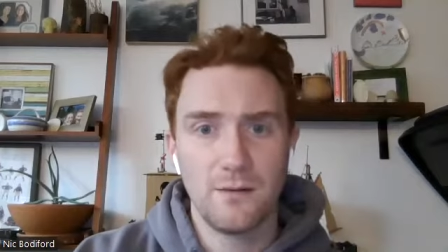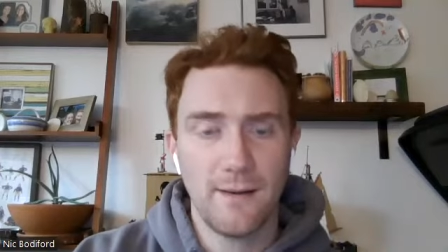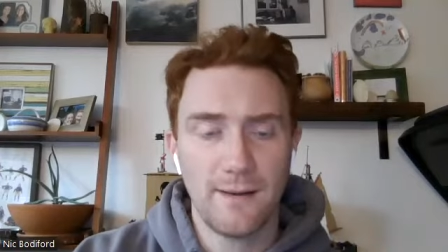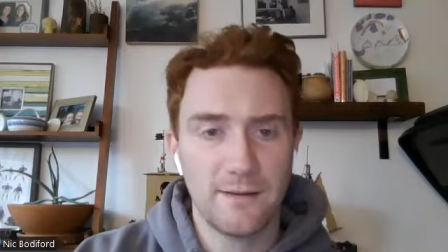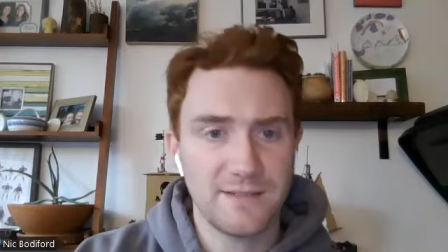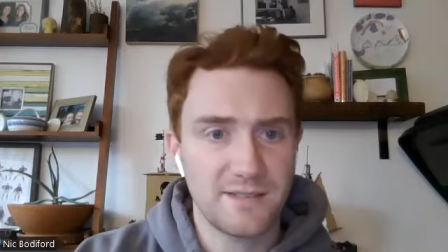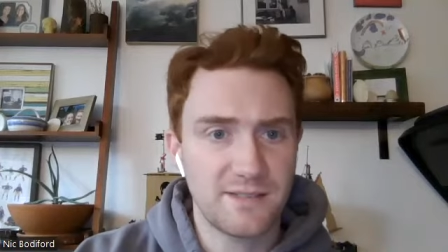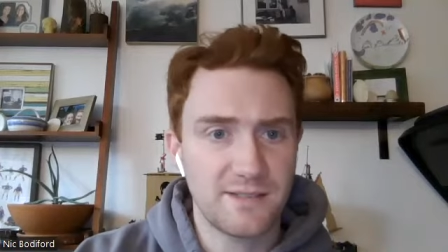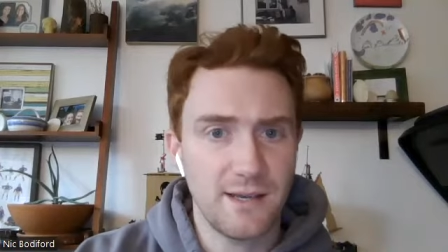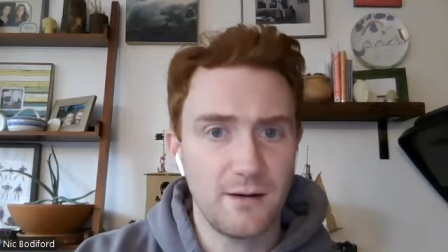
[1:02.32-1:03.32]
not a lot to
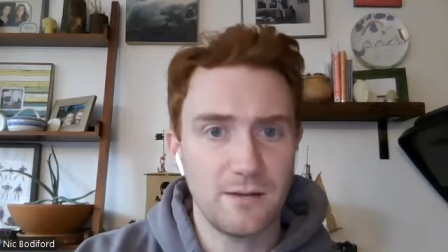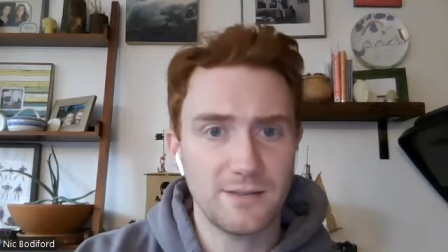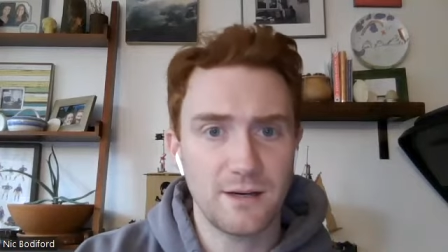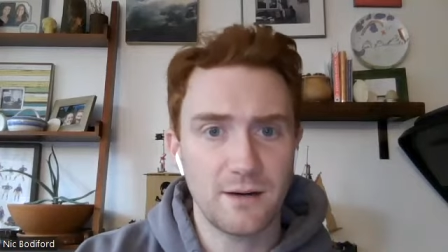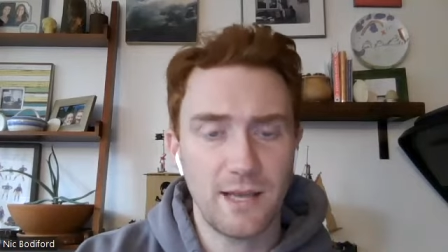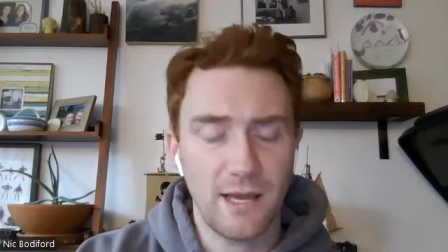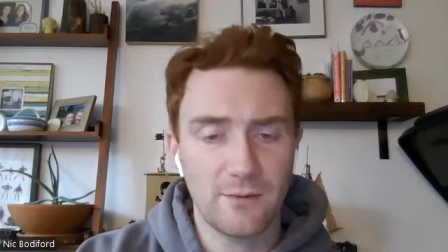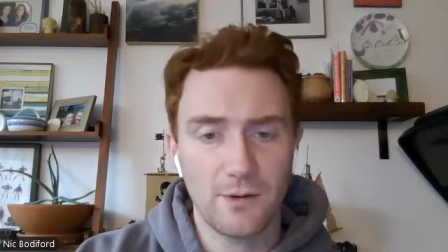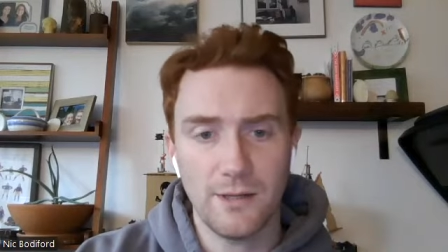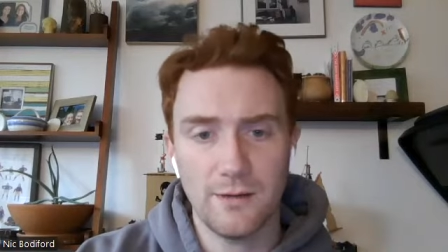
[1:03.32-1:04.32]
say on Derrick
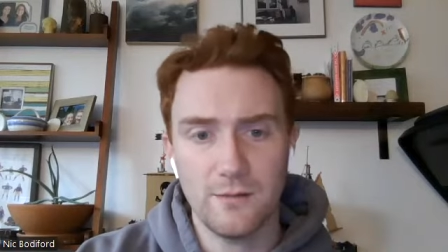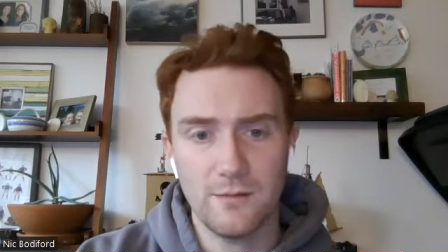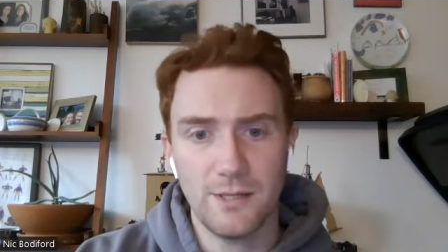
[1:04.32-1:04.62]
Henry.